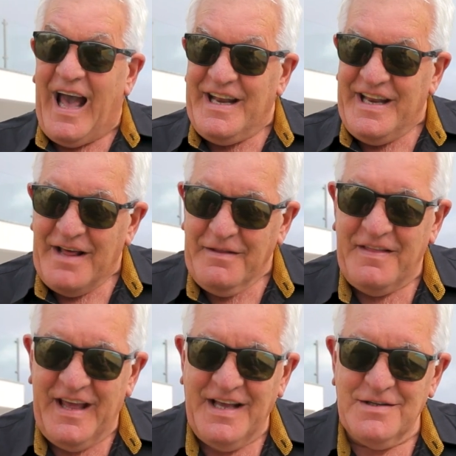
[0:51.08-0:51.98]
And the other
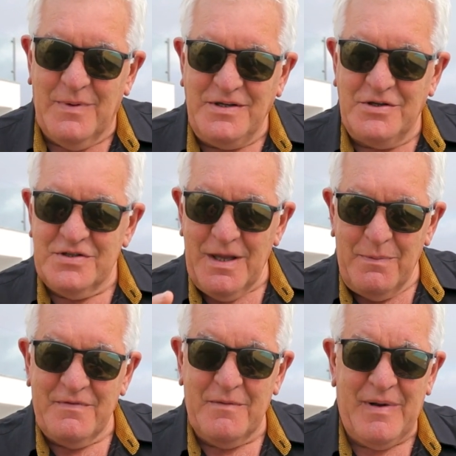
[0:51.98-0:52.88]
thing is when you step
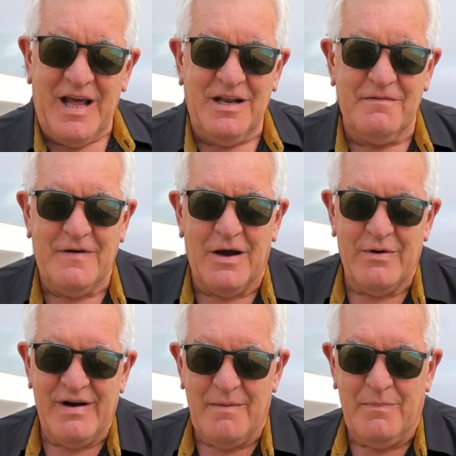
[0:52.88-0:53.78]
off the plane at
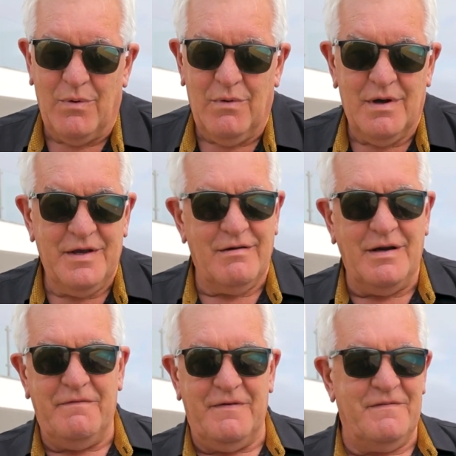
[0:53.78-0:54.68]
Faro Airport, you're
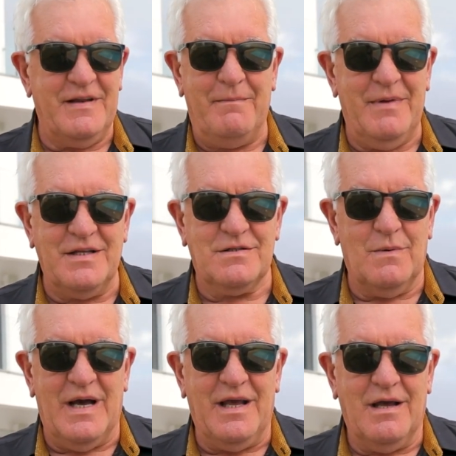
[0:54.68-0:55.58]
only 15 minutes
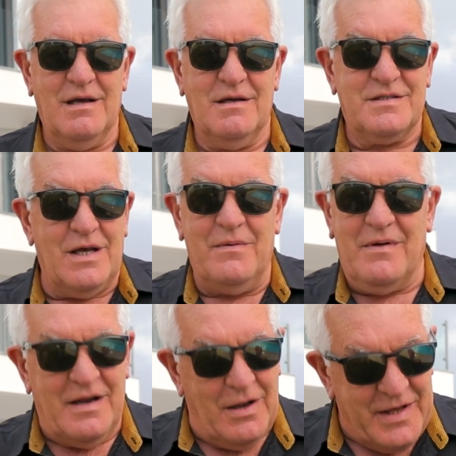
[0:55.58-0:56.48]
away. So
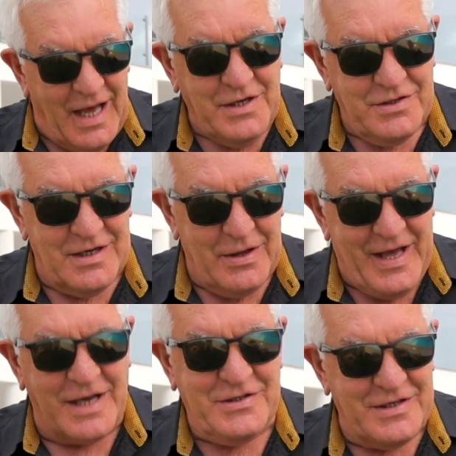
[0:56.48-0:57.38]
location,
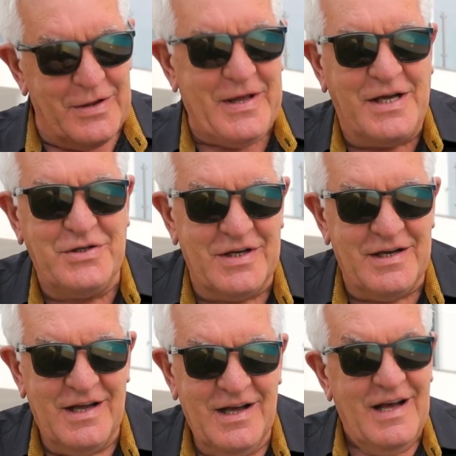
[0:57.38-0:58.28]
location, location.
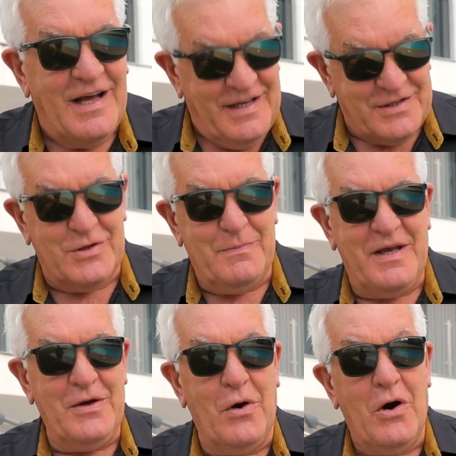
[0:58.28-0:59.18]
This could be
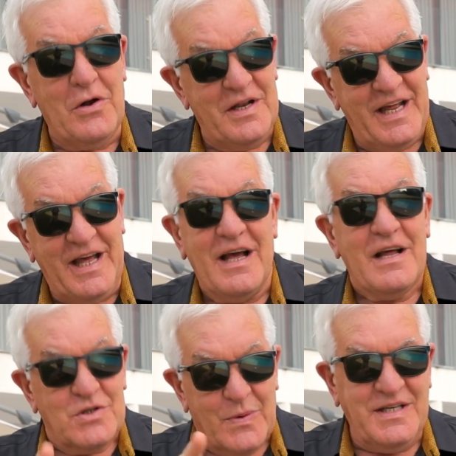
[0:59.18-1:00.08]
your holiday
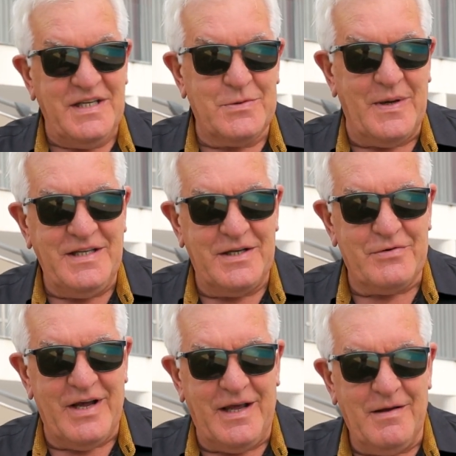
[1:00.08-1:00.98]

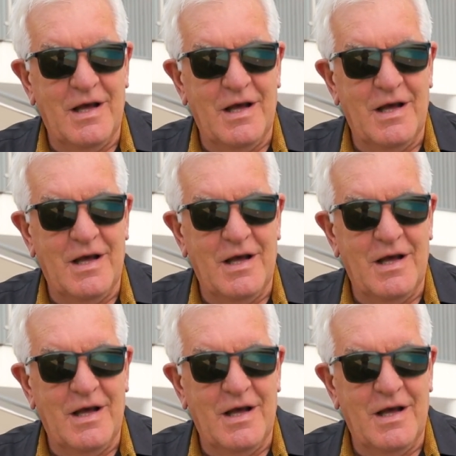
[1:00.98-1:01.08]
2023.